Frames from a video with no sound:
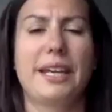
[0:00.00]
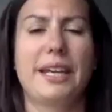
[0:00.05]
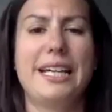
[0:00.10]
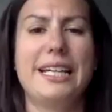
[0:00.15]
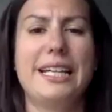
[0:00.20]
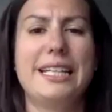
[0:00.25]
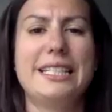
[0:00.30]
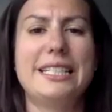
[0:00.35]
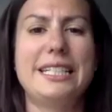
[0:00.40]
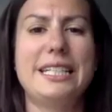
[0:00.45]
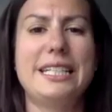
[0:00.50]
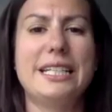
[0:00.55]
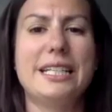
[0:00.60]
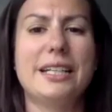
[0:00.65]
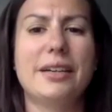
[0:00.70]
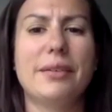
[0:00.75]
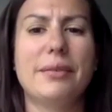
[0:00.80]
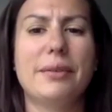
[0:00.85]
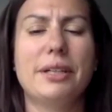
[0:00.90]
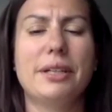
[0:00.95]
And if
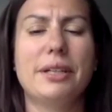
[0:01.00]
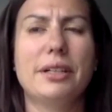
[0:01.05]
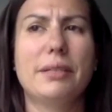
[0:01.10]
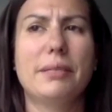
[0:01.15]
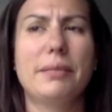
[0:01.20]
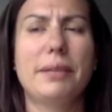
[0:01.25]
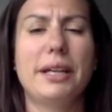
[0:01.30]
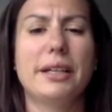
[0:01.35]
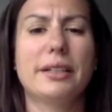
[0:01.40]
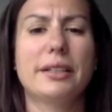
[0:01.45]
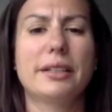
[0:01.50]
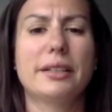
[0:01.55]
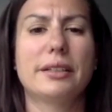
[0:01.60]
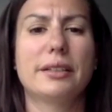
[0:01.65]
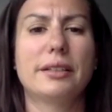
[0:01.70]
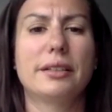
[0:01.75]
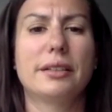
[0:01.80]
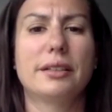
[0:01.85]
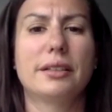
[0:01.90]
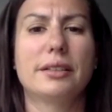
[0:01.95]

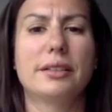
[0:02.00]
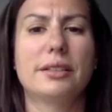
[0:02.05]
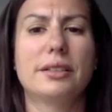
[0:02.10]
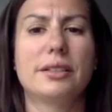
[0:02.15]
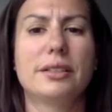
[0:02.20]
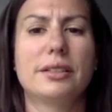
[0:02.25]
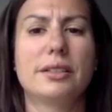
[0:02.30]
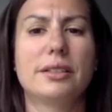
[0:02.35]
I could